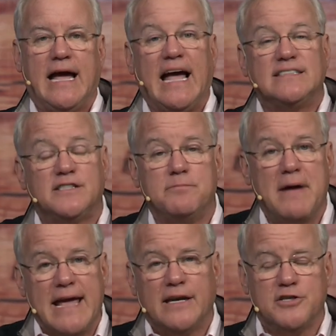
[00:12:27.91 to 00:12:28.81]
as the
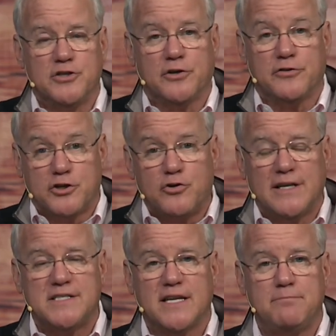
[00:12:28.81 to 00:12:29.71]
manager, the
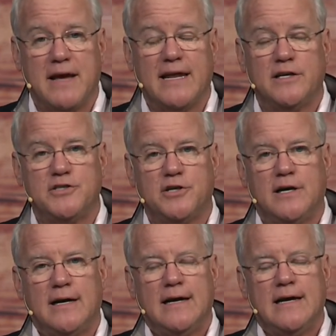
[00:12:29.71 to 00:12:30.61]
trusted manager
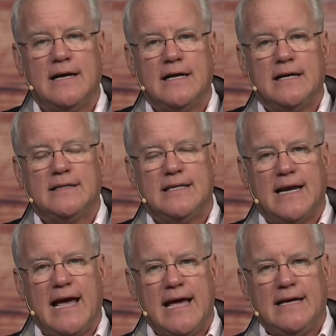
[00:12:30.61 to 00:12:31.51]
that
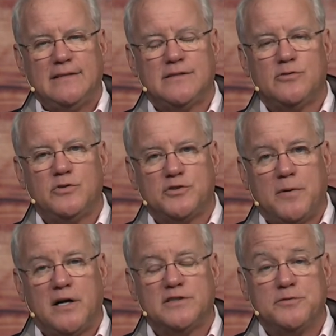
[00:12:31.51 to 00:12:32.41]
has the
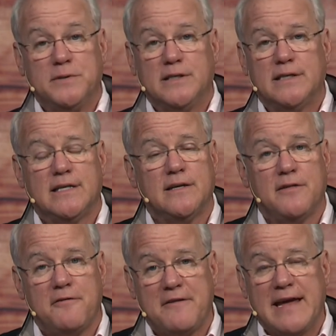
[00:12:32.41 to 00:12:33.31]
responsibility of
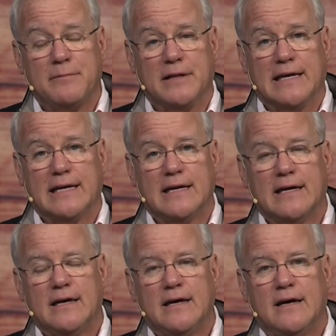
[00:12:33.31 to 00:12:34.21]
the family,
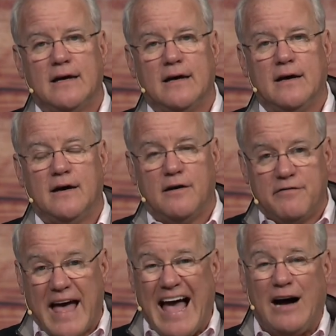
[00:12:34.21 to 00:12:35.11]
of
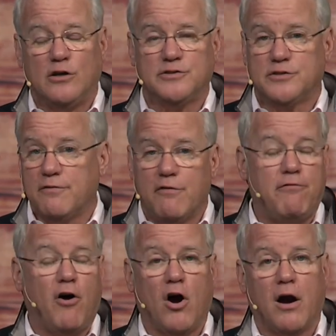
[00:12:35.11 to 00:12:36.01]
the house, of the
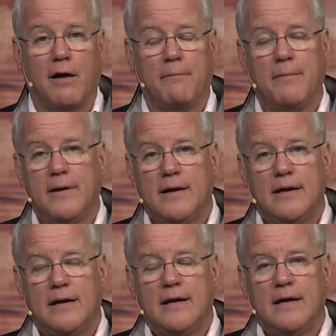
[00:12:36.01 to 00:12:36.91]
farm
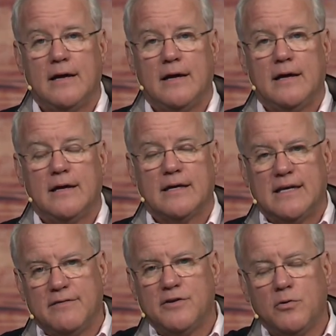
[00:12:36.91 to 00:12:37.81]

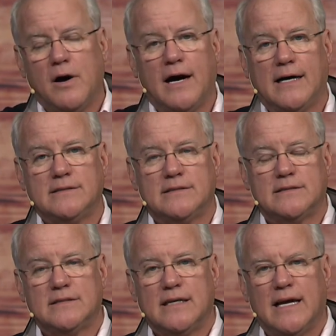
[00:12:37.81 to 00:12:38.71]
given to
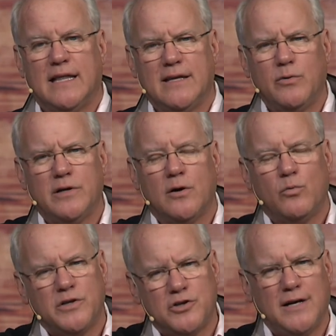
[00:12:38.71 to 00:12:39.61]
us, and that we're,
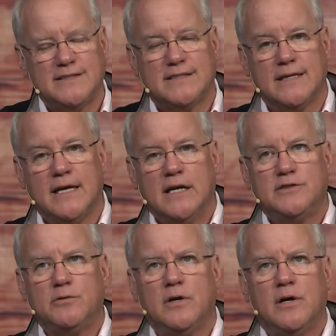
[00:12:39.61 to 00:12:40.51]
we're trusted.
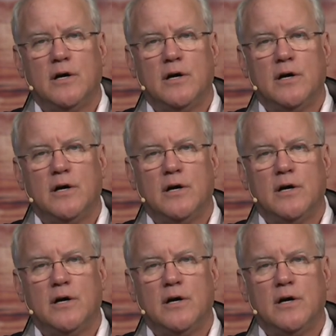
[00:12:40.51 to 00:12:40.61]
So,